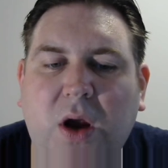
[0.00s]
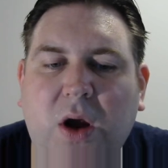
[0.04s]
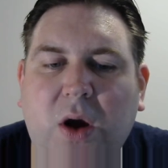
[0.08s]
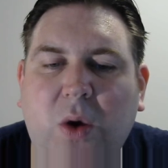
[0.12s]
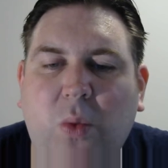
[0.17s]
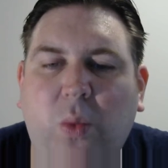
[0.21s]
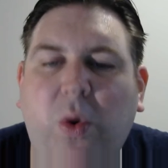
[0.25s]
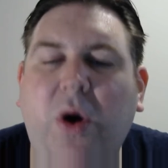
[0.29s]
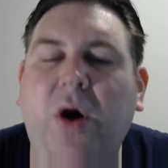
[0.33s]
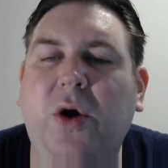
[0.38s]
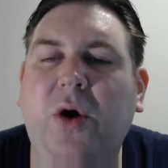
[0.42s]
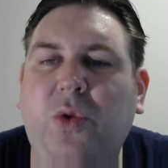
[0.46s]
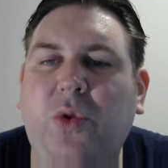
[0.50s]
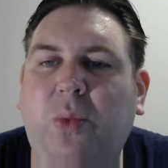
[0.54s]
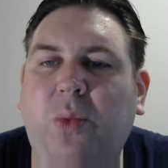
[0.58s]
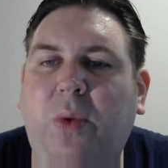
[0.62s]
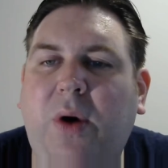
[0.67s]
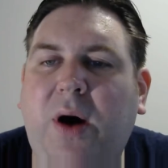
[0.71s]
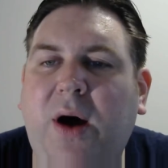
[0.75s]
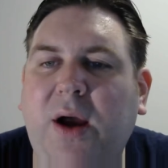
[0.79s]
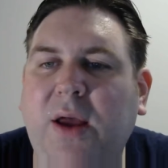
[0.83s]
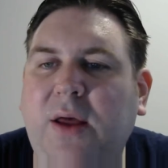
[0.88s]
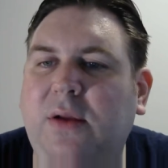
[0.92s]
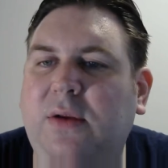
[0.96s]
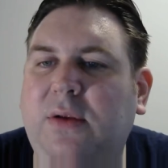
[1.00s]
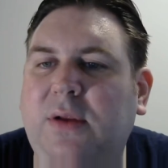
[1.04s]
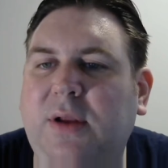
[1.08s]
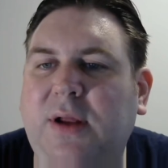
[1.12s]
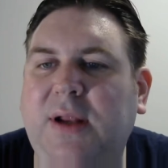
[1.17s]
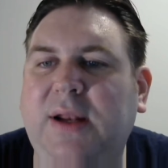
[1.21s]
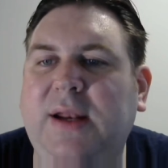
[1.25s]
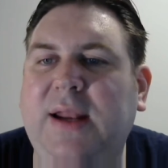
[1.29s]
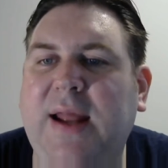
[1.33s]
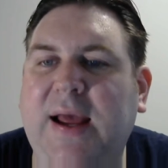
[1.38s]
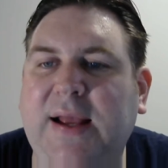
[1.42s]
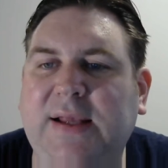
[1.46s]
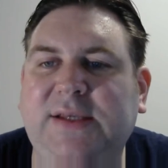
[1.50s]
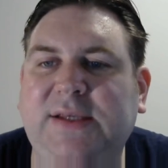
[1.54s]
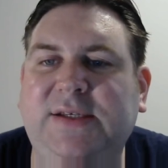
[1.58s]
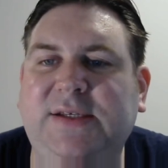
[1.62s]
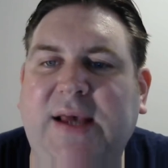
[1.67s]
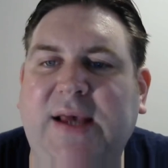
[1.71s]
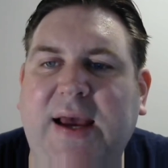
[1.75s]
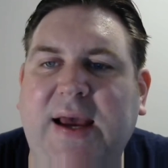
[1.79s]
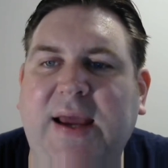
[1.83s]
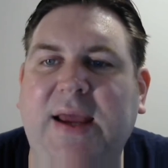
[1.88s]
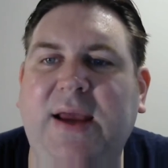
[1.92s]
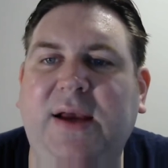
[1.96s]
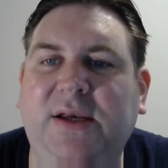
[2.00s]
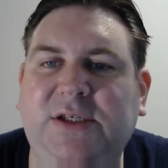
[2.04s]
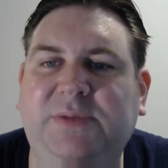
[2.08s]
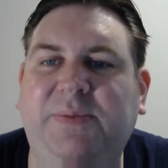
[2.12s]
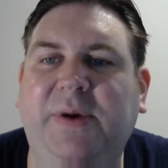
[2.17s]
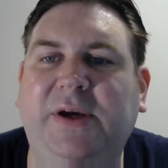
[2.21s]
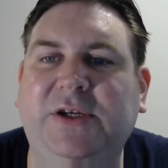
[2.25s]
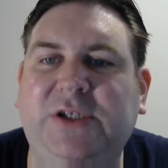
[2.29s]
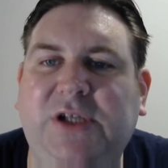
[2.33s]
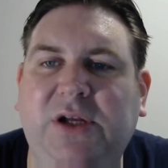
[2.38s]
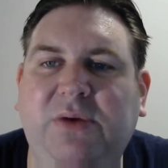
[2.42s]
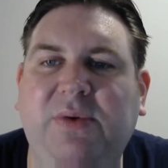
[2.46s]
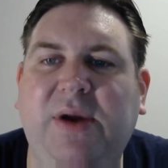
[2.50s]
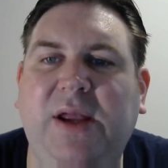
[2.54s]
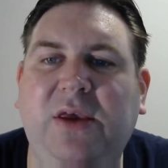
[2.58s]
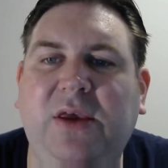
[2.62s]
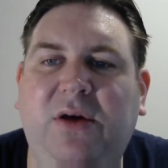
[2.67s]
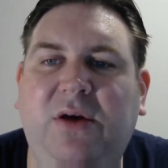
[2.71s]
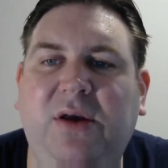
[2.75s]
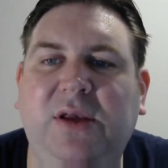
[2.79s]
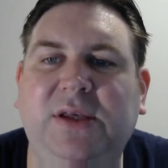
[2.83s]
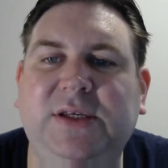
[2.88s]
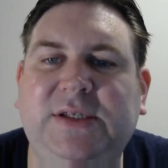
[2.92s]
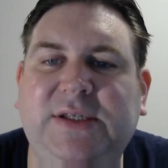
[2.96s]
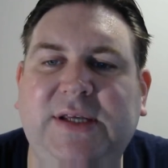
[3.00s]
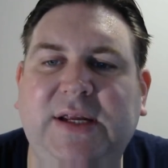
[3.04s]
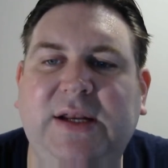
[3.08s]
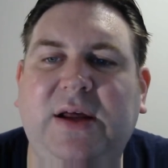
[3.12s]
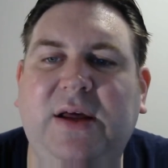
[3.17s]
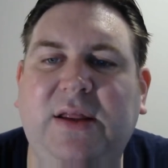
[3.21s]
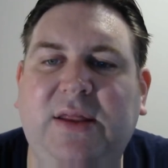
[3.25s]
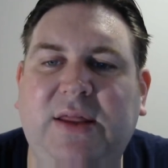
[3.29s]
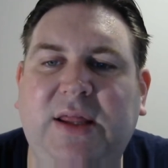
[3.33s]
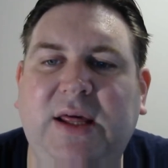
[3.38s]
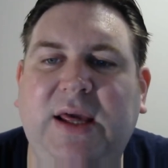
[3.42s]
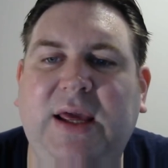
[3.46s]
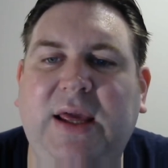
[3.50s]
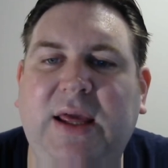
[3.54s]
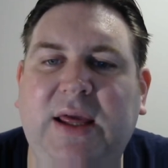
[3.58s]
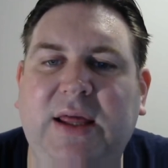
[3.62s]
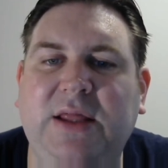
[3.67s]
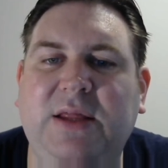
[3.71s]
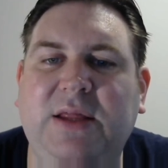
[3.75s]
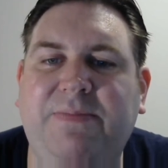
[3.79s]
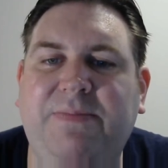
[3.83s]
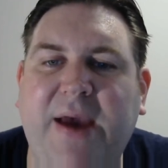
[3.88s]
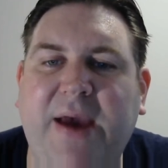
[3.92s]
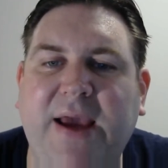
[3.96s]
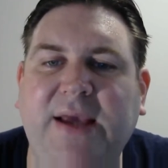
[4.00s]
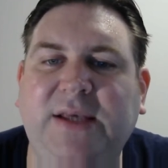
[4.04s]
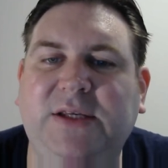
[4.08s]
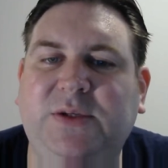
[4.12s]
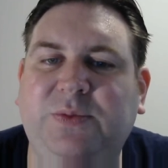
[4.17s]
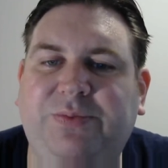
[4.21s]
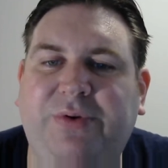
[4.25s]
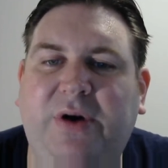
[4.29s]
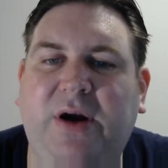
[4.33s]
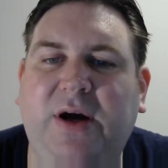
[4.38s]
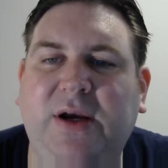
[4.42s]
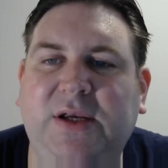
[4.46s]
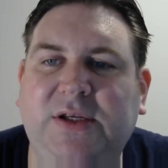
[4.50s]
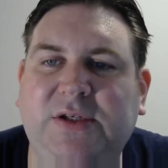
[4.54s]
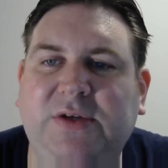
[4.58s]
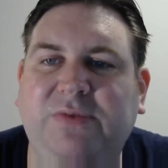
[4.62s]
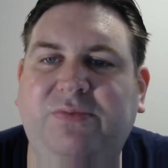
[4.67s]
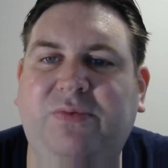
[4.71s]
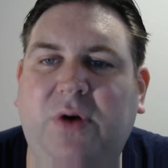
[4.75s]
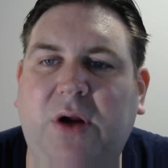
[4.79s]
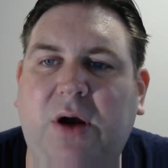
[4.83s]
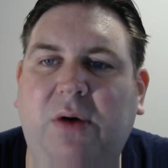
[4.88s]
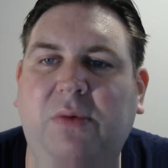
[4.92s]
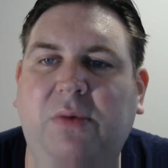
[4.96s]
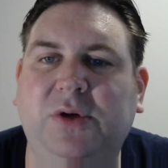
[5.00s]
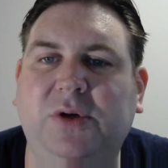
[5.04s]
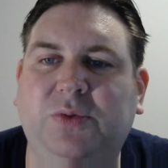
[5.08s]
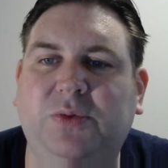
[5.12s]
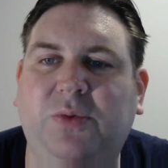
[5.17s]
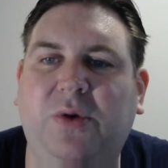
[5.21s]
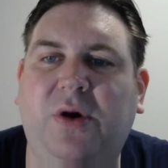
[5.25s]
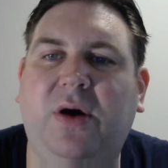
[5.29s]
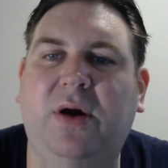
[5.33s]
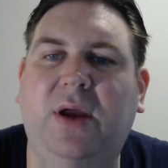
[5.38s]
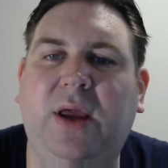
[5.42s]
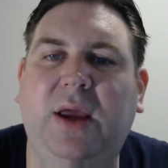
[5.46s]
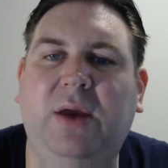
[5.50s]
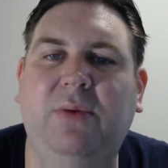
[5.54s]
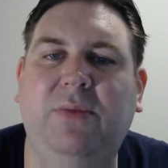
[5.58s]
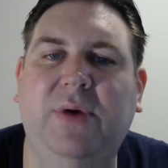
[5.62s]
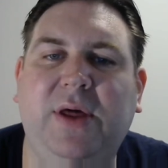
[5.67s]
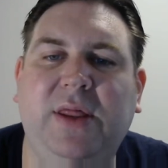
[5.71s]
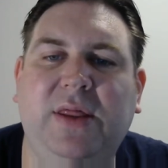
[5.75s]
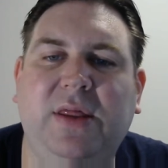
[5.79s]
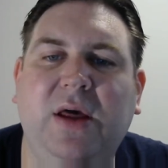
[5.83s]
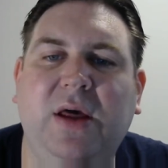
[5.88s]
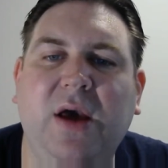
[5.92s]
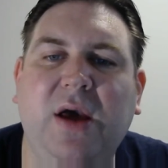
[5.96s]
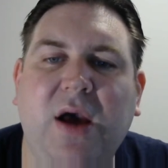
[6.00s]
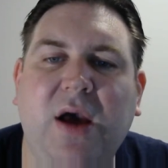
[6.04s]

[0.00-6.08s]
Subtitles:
worthwhile, let's say, especially when you consider the base price of what I was working with.